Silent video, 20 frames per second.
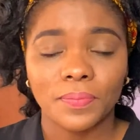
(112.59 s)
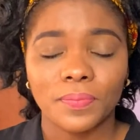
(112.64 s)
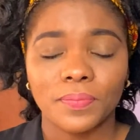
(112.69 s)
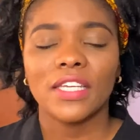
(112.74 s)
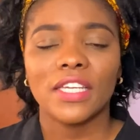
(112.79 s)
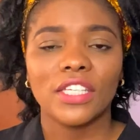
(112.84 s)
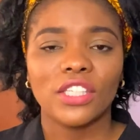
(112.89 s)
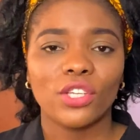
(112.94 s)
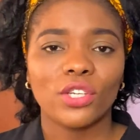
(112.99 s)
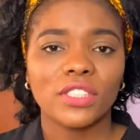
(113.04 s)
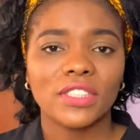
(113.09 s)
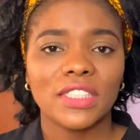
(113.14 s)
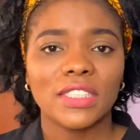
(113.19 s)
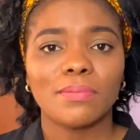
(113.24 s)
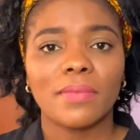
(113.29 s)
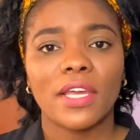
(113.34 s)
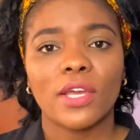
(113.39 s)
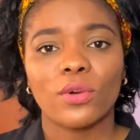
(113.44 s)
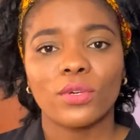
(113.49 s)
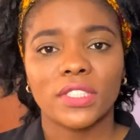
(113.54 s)
It does this
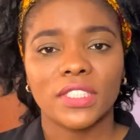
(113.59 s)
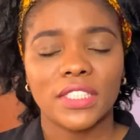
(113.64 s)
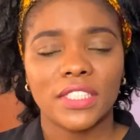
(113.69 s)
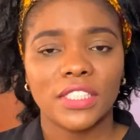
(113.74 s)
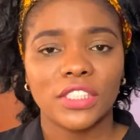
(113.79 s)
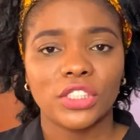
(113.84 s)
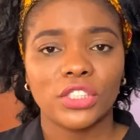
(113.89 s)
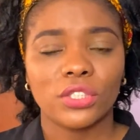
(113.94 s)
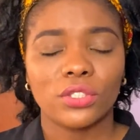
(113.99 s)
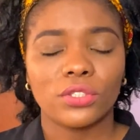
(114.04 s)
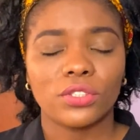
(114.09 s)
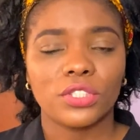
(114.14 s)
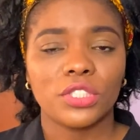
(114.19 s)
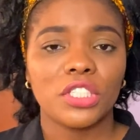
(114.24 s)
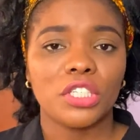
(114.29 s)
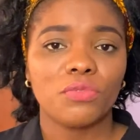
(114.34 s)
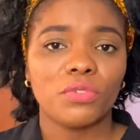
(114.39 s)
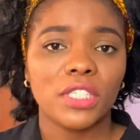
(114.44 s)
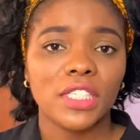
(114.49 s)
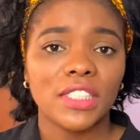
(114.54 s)
by oxidation. It
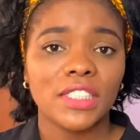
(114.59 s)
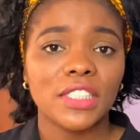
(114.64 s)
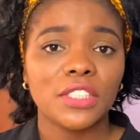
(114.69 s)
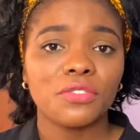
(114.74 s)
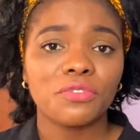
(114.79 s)
releases